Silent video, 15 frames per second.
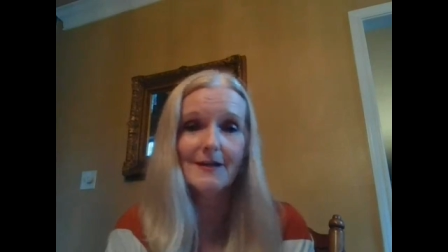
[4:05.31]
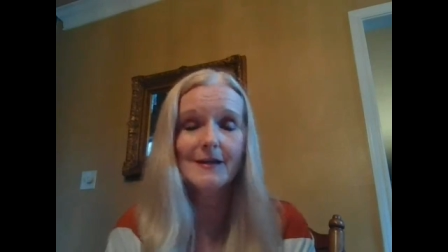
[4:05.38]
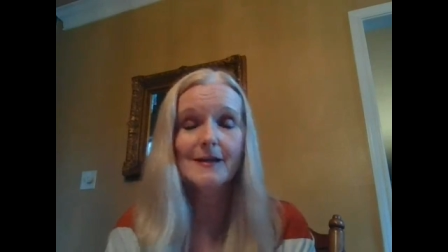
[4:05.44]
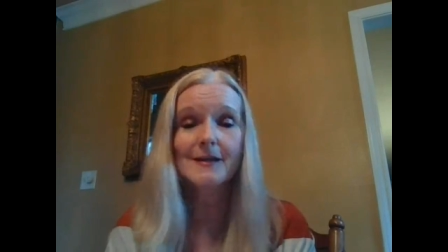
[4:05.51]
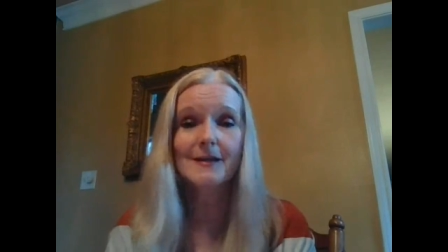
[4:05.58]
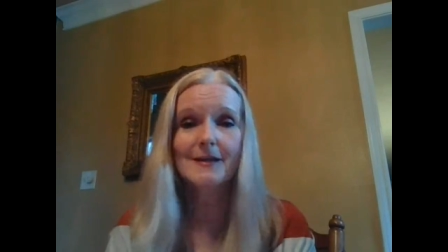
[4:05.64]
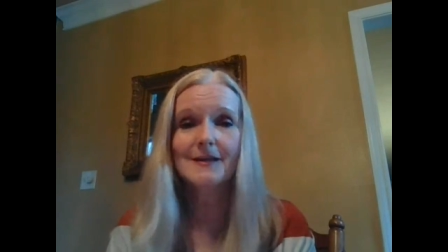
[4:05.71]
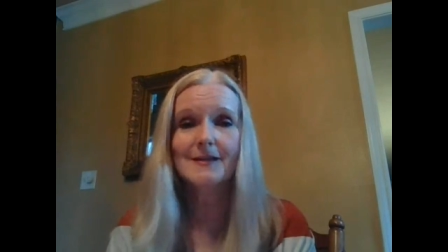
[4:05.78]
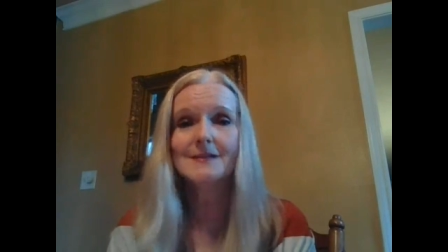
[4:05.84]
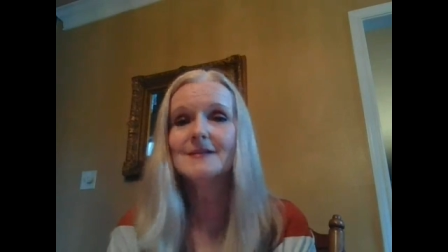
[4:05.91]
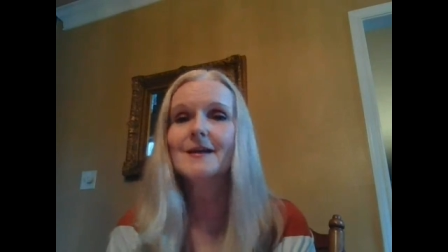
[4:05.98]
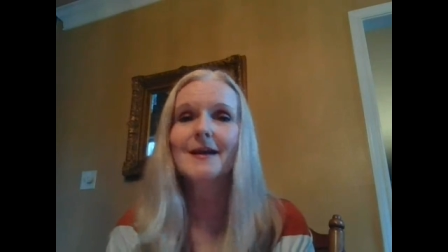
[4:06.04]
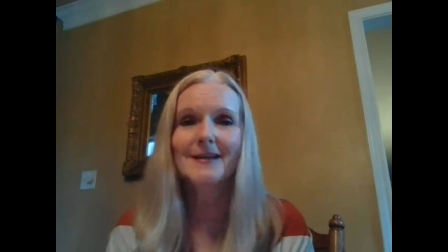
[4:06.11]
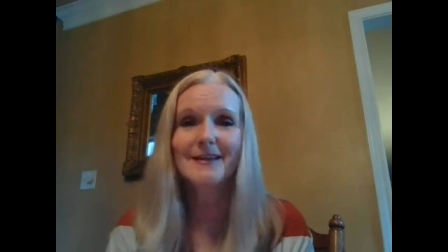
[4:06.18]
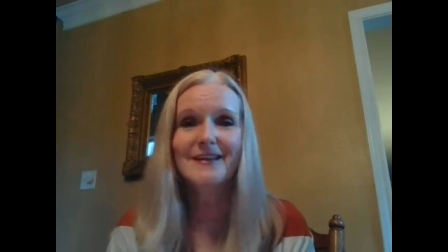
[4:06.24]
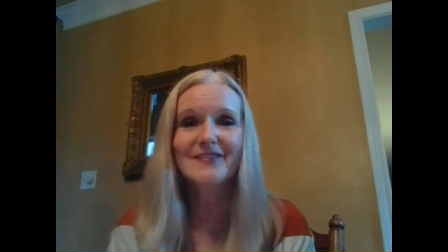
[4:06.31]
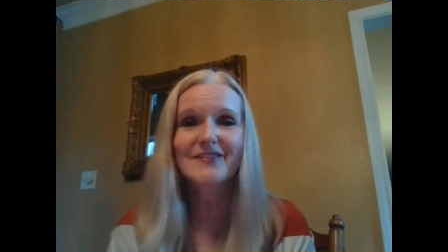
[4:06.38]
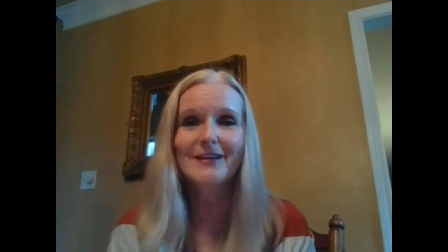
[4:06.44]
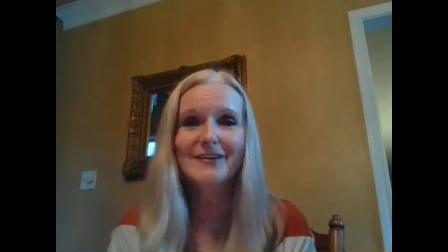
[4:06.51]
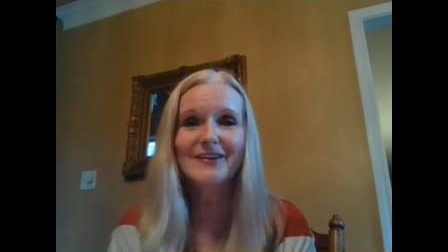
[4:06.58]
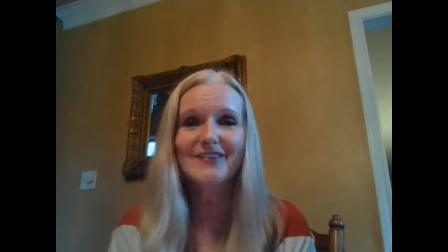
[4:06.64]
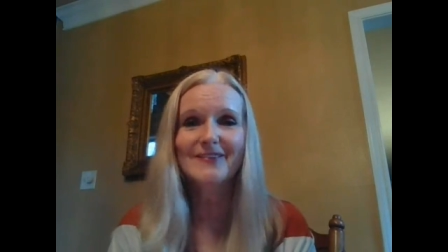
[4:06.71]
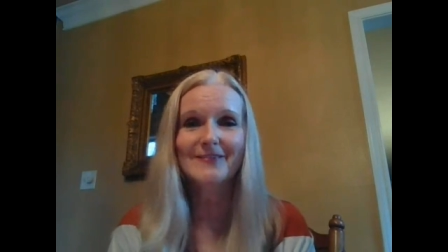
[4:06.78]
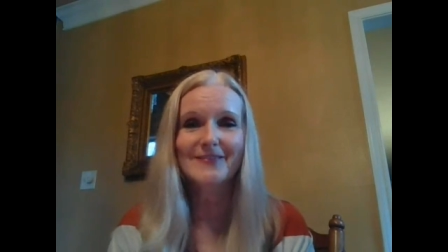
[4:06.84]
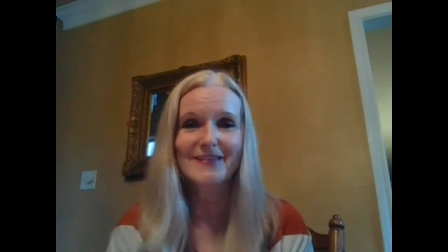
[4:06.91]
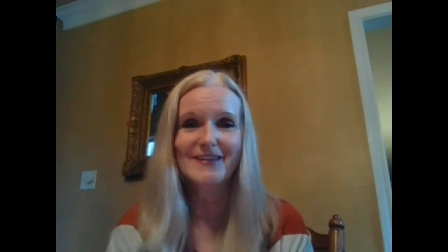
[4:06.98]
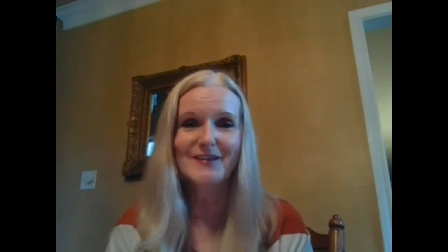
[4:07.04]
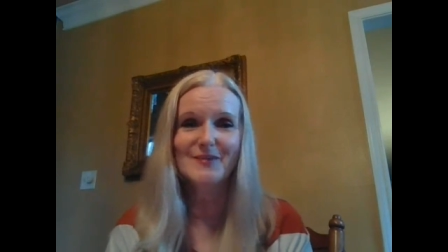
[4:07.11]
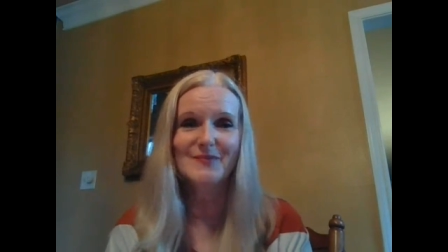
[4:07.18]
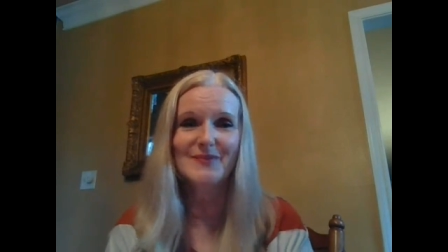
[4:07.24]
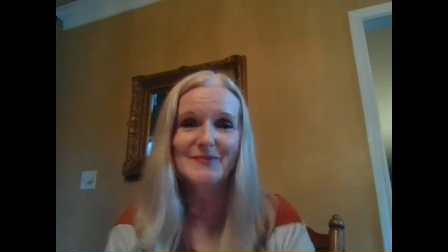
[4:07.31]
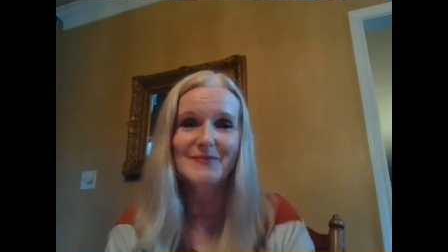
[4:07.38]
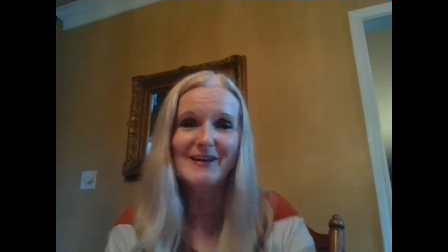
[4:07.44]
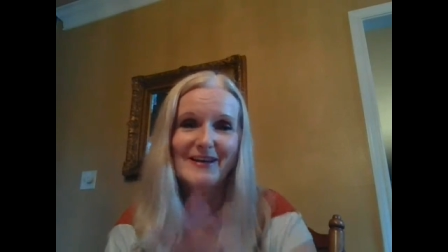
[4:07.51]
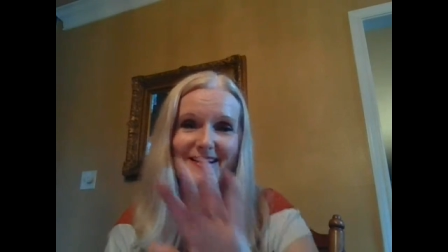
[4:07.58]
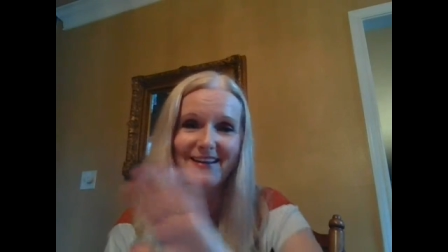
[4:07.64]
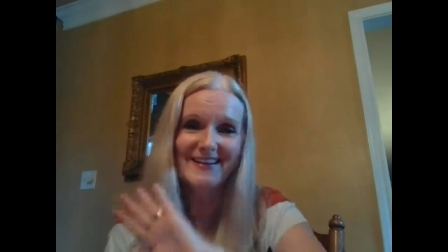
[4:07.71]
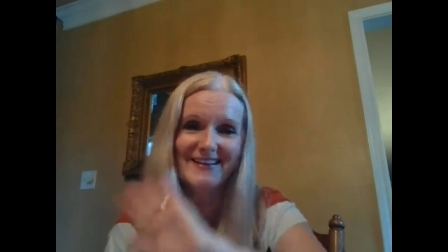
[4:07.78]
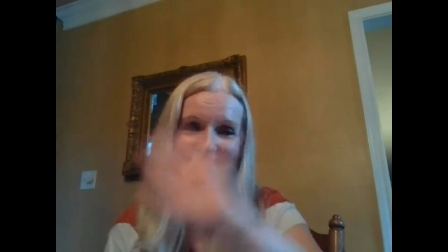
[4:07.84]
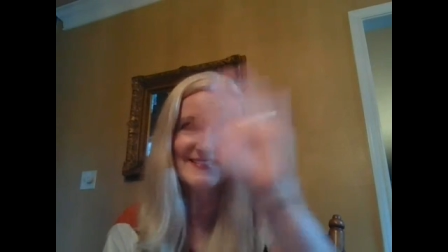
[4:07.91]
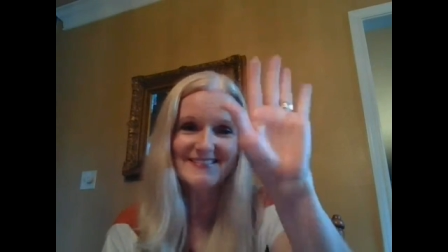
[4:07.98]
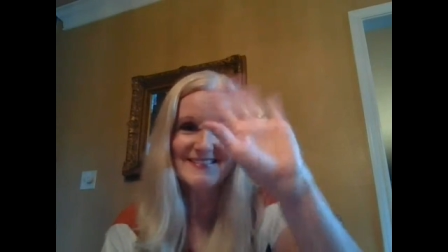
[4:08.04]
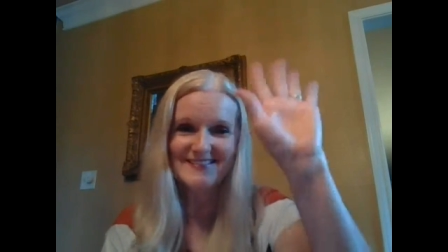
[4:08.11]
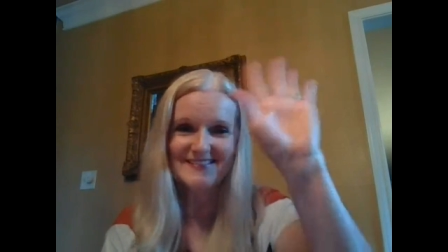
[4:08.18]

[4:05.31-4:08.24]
and I love you. Bye bye.